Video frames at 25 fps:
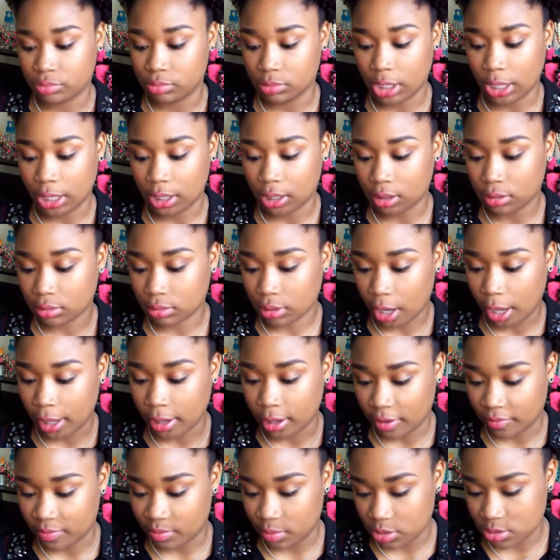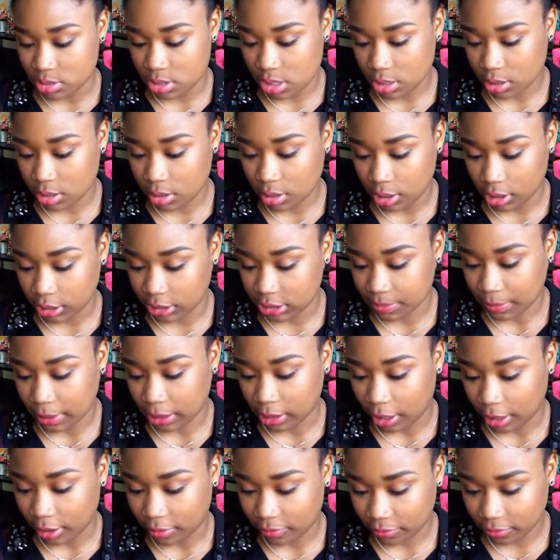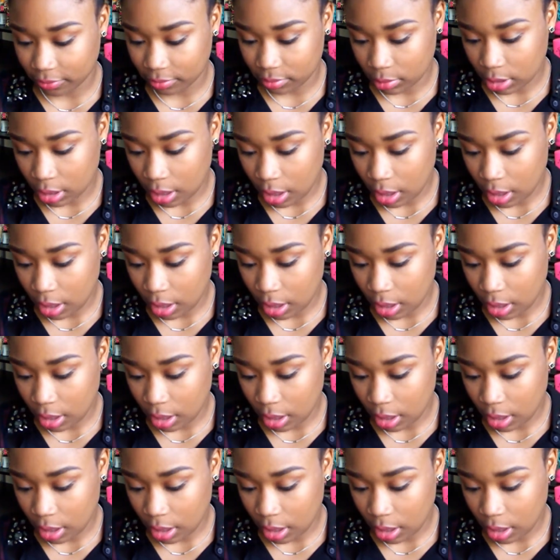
Like, I love music, it's my life.